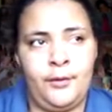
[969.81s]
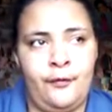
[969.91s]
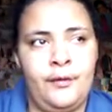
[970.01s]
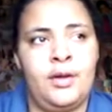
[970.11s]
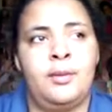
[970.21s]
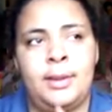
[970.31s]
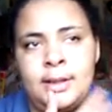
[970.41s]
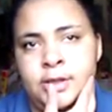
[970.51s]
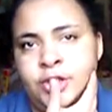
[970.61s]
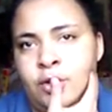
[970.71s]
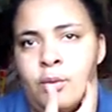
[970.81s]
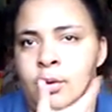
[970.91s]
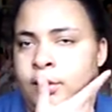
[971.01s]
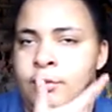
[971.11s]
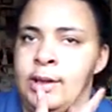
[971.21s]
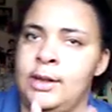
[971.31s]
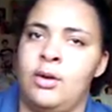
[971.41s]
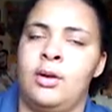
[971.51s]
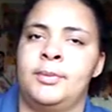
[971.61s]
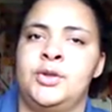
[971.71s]
you feel because you don't want to really
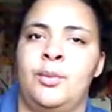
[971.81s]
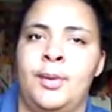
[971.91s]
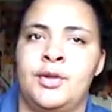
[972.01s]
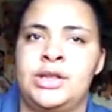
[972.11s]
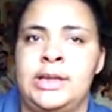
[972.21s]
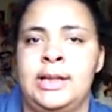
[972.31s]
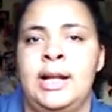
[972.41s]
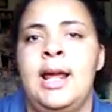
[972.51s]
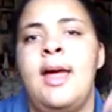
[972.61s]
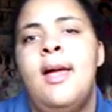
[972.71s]
go up to a person